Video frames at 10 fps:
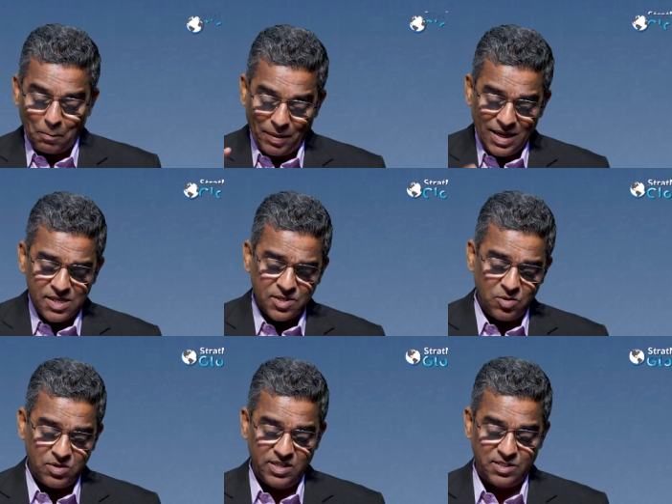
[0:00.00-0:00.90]
Based
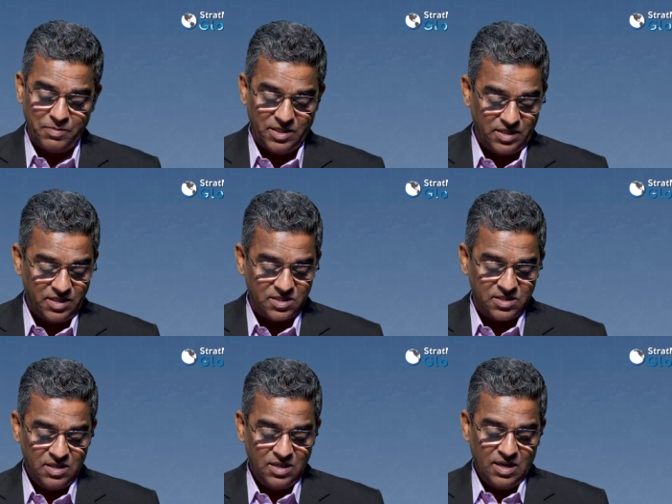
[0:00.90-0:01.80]
on these
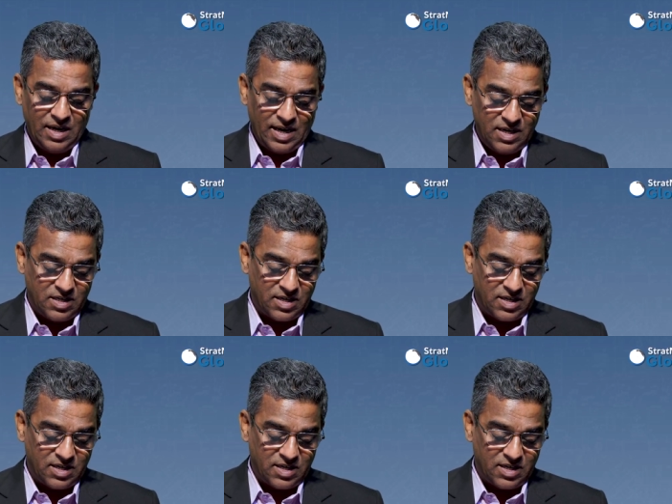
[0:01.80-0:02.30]
meetings and